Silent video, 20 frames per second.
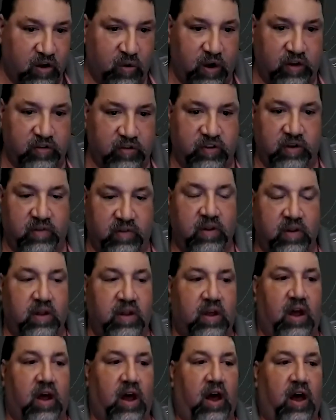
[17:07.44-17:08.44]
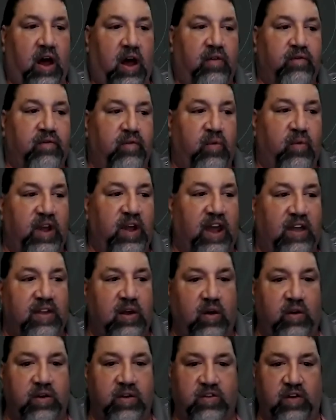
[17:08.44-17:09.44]
question. We get that
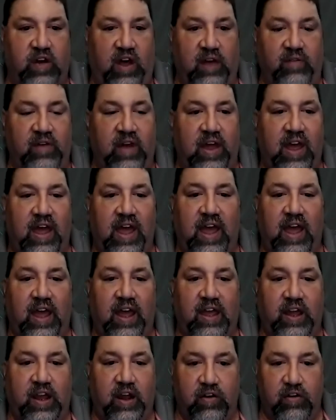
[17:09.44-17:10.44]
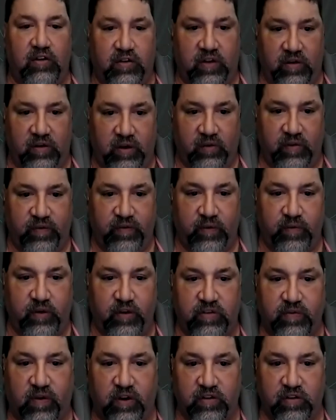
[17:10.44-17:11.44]
all the time. Here's, when people
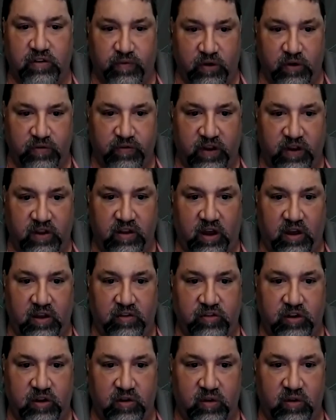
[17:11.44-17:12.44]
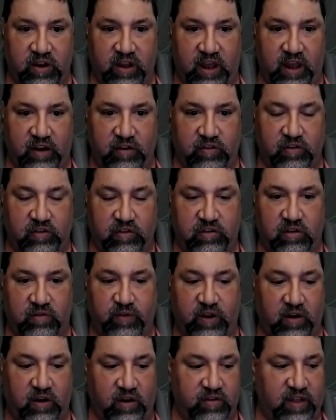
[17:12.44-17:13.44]
start spoofing geolocations, is
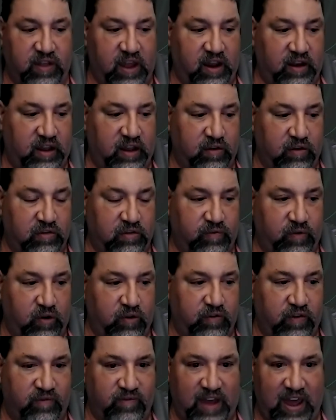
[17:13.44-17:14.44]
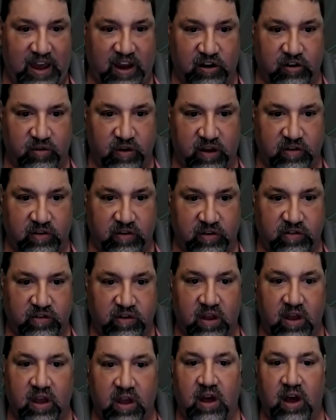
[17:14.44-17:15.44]
because they can either spoof a MAC address
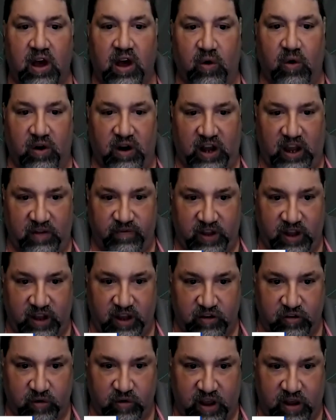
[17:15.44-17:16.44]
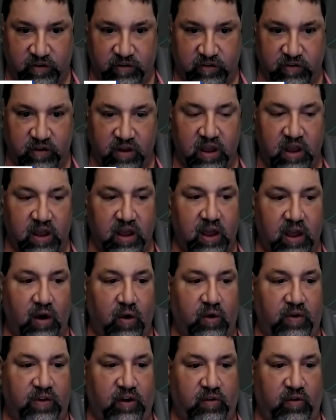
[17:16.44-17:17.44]
or an IP address, or
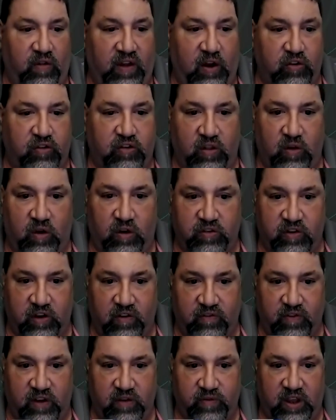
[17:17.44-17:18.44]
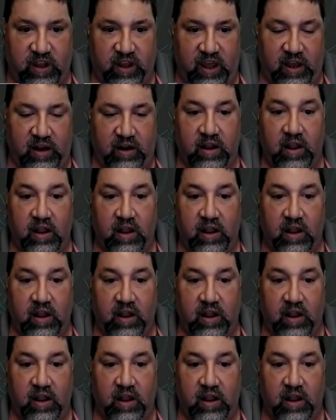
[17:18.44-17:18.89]
they're launching a VPN.